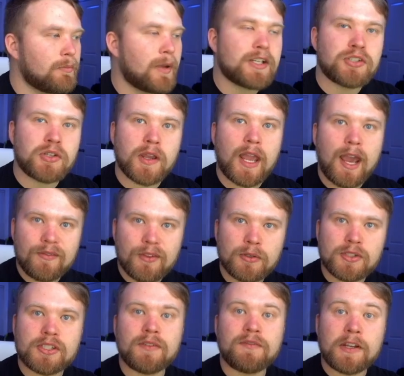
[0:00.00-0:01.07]
Make sure you have
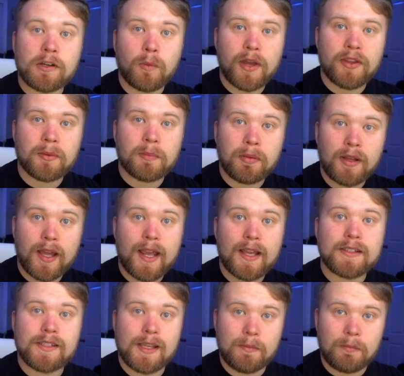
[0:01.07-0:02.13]
those severe weather
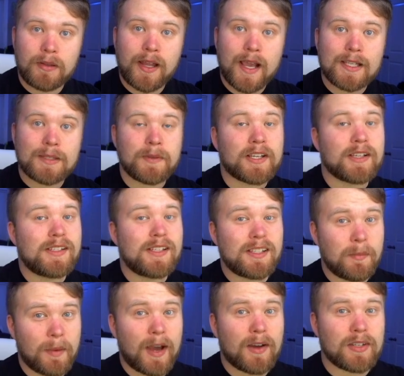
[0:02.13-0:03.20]
plans in place because it's
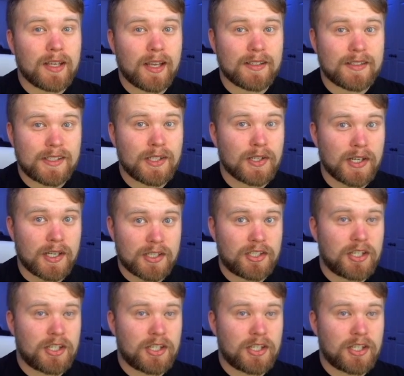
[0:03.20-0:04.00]
about to get serious.